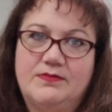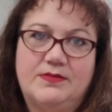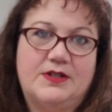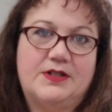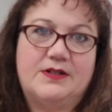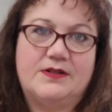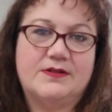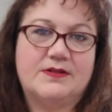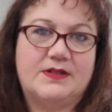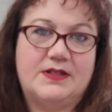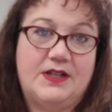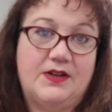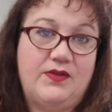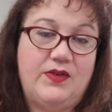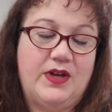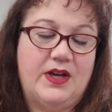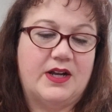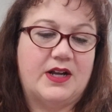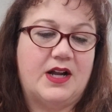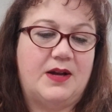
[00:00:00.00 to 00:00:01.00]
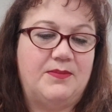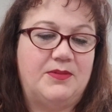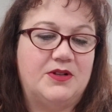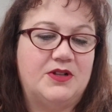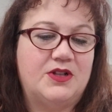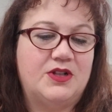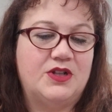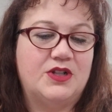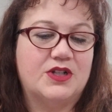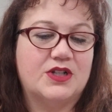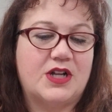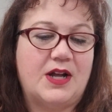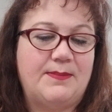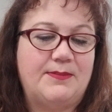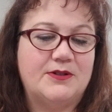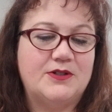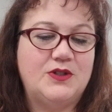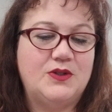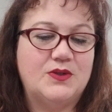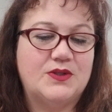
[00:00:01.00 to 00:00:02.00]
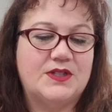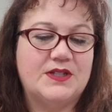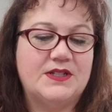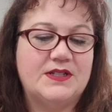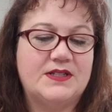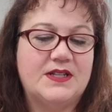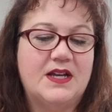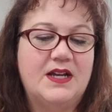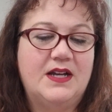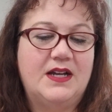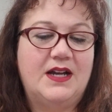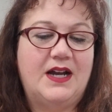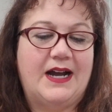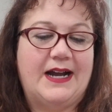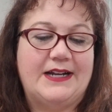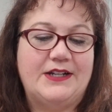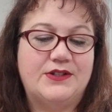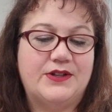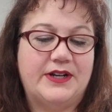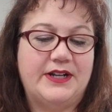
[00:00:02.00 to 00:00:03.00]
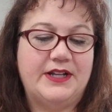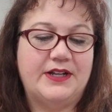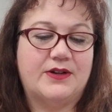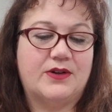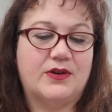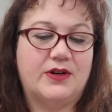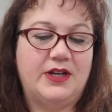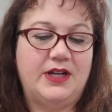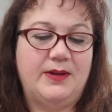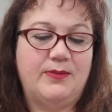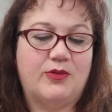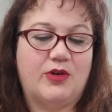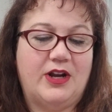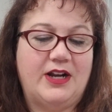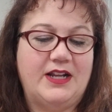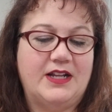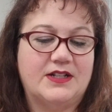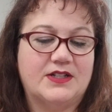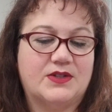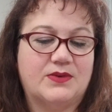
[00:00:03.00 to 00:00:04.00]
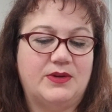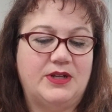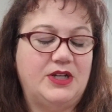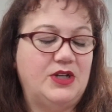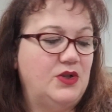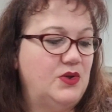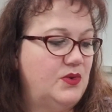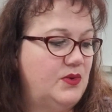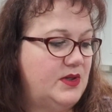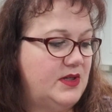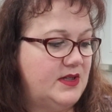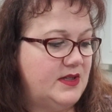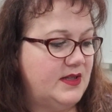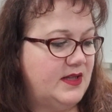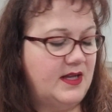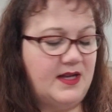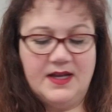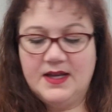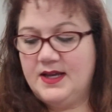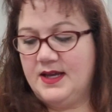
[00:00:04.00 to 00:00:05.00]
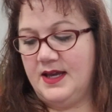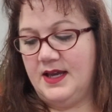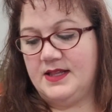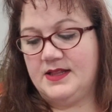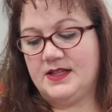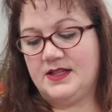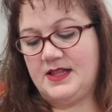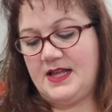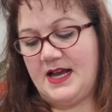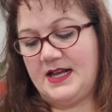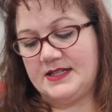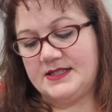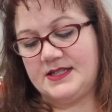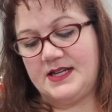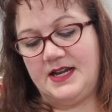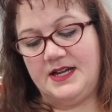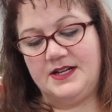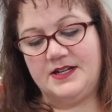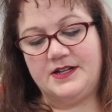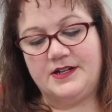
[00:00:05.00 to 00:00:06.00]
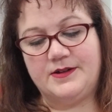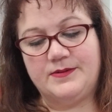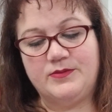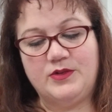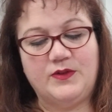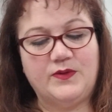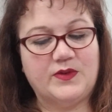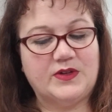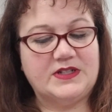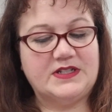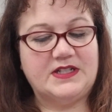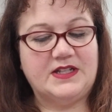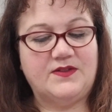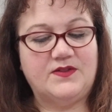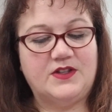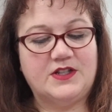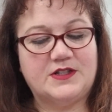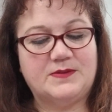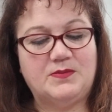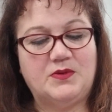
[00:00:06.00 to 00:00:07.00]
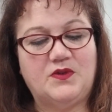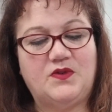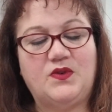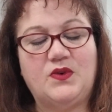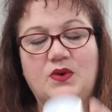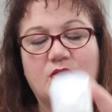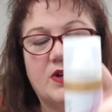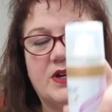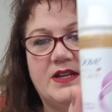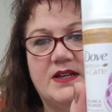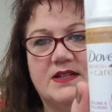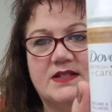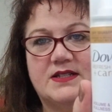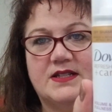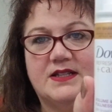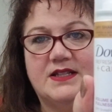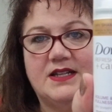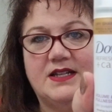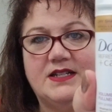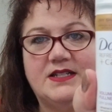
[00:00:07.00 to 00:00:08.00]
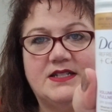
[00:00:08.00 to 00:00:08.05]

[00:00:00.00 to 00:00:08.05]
it'll give you a couple couple uses. Hydrating cream, radiance renewal. And the last item, we've received this before, is the